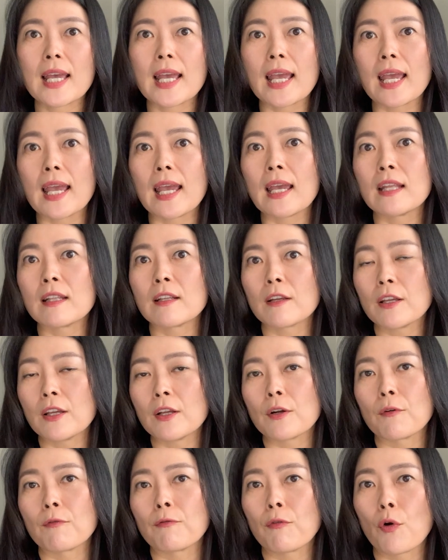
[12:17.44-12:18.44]
And
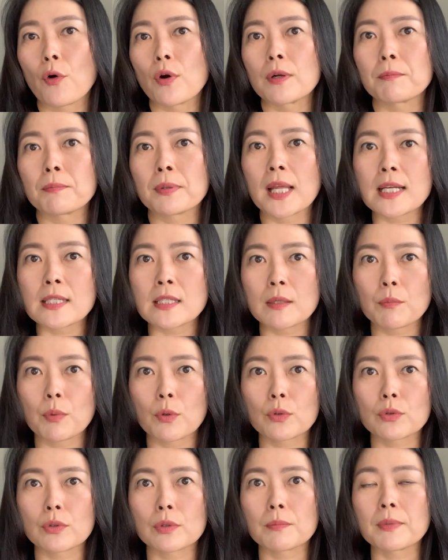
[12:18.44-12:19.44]
for placebo
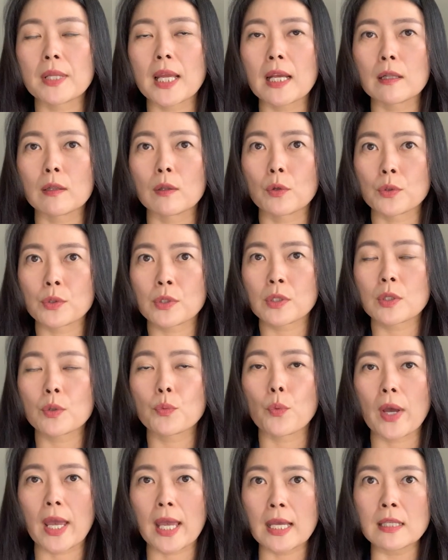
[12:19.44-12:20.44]
group, they lost
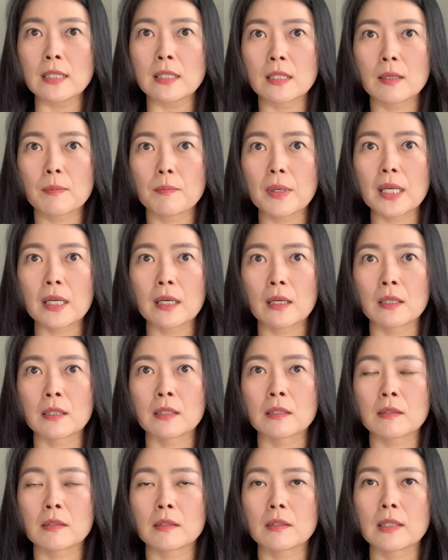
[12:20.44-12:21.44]
weight
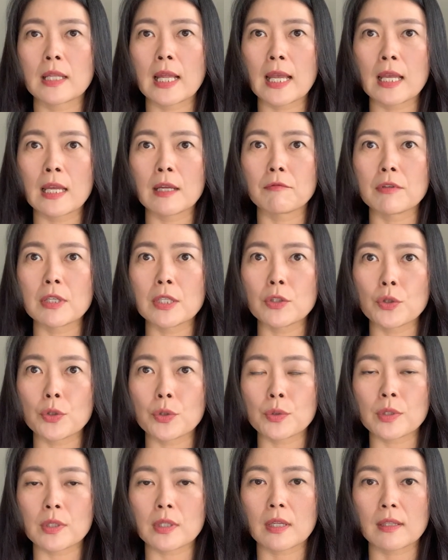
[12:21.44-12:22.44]
because they
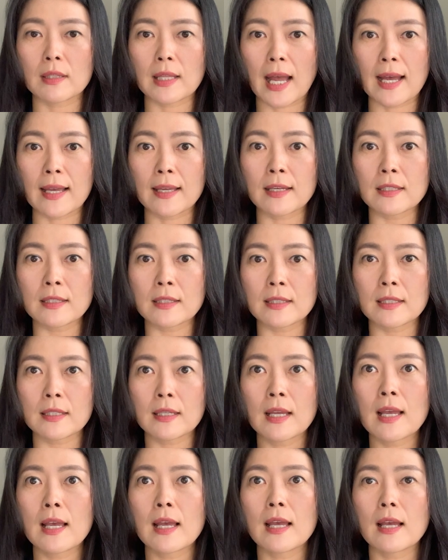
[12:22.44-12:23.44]
reduced the diet,
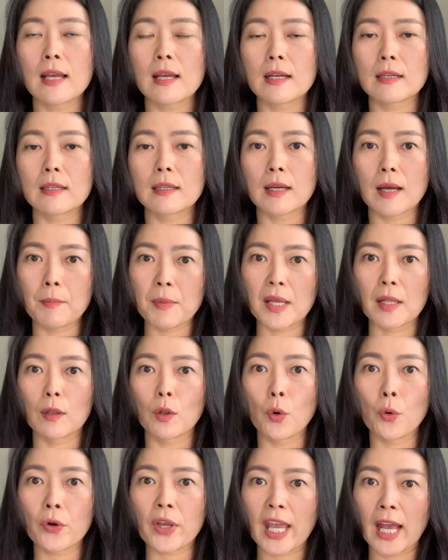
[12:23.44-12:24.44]

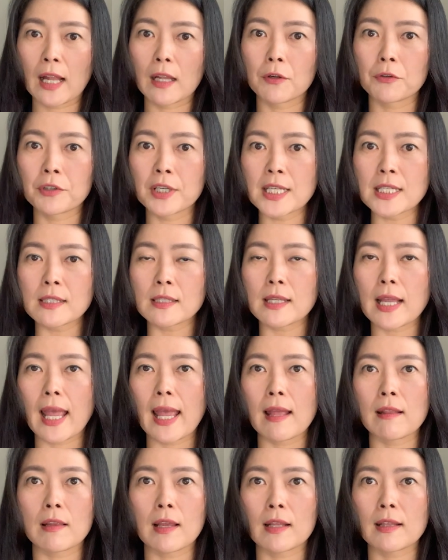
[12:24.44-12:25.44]
low calories,
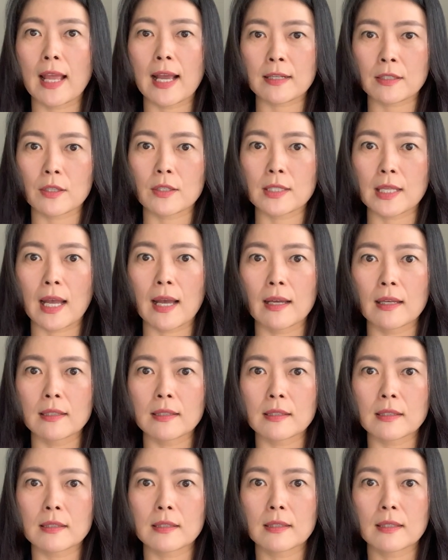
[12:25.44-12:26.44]
and then
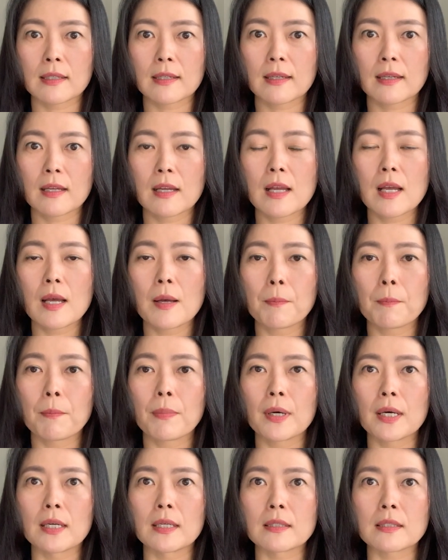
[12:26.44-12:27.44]
exercise.
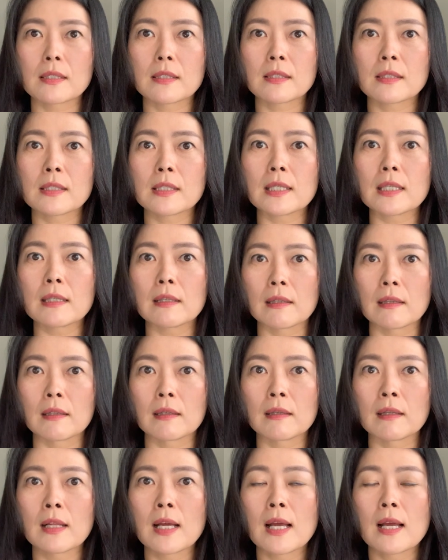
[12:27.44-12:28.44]
But
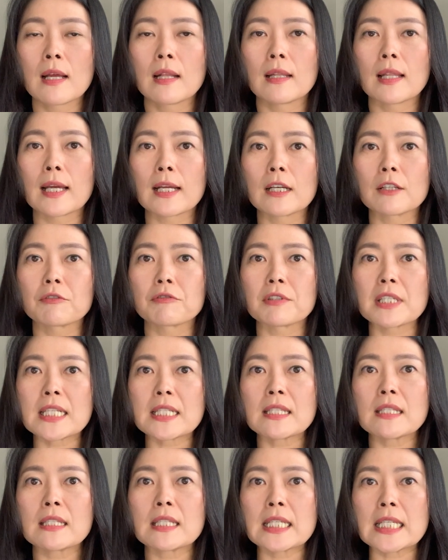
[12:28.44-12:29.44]
still, like a
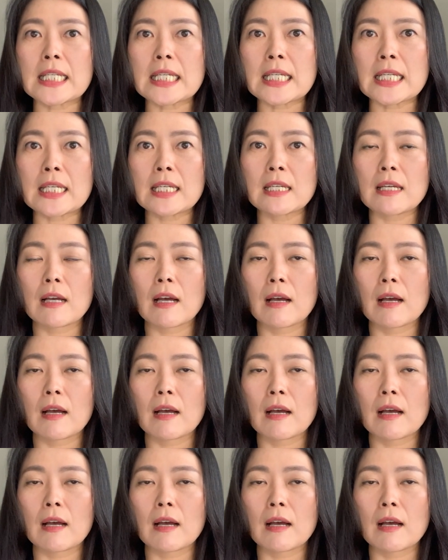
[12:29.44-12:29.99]
green tea